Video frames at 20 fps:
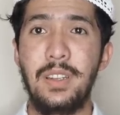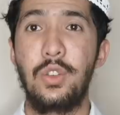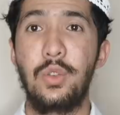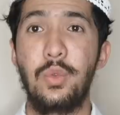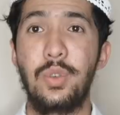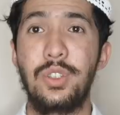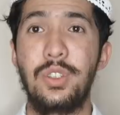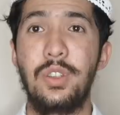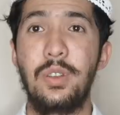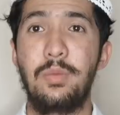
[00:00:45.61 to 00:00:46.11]
To
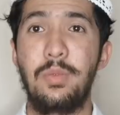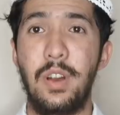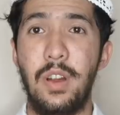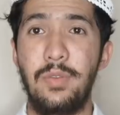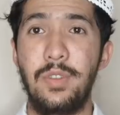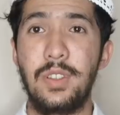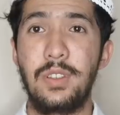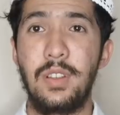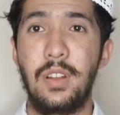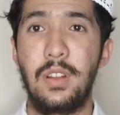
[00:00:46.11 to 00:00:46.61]
which the
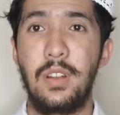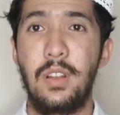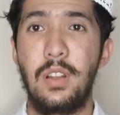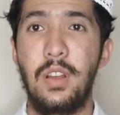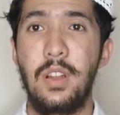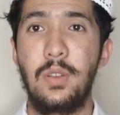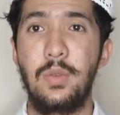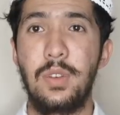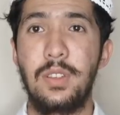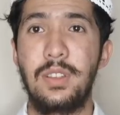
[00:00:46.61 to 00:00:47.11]
Prophet
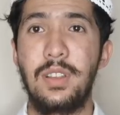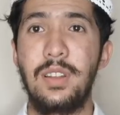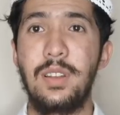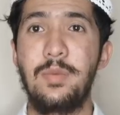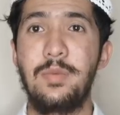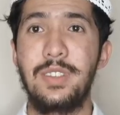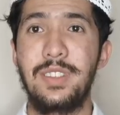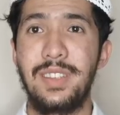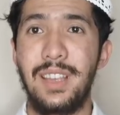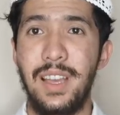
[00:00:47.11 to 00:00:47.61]
sallallahu alaihi
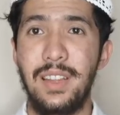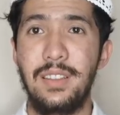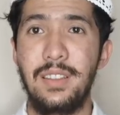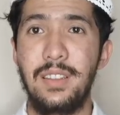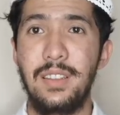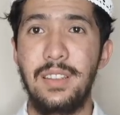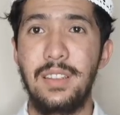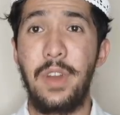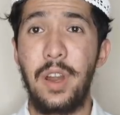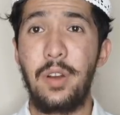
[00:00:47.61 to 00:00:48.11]
wasallam said,
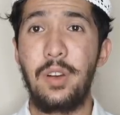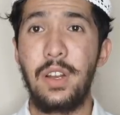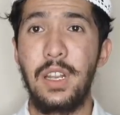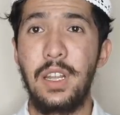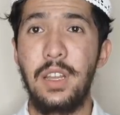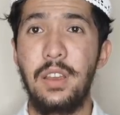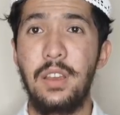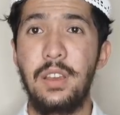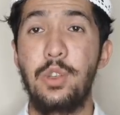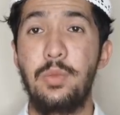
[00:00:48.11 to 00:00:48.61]

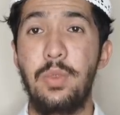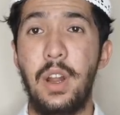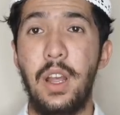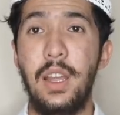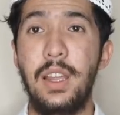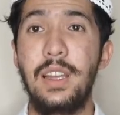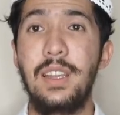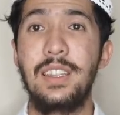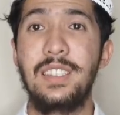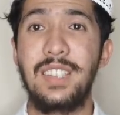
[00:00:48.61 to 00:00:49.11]
verily,
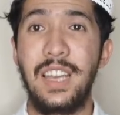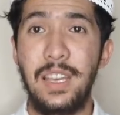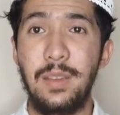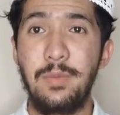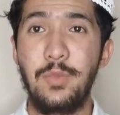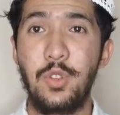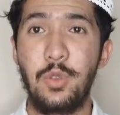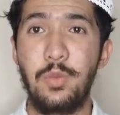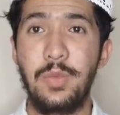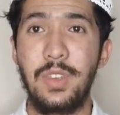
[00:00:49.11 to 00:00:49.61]
Jibrail
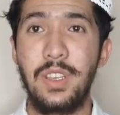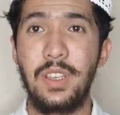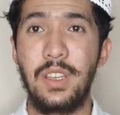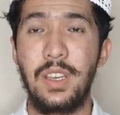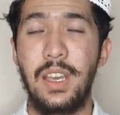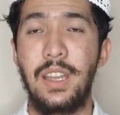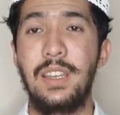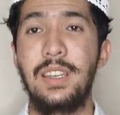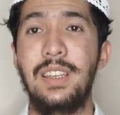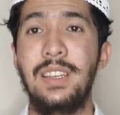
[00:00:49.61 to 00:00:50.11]
came to
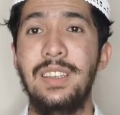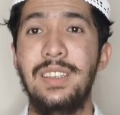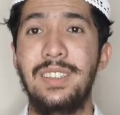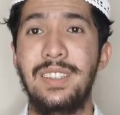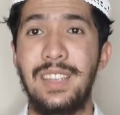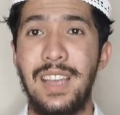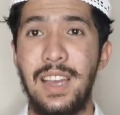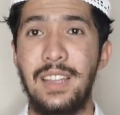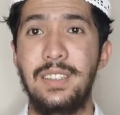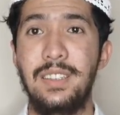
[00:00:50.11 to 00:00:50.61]
me and he
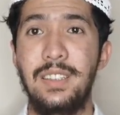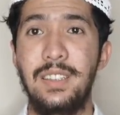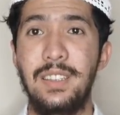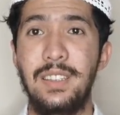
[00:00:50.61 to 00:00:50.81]
said,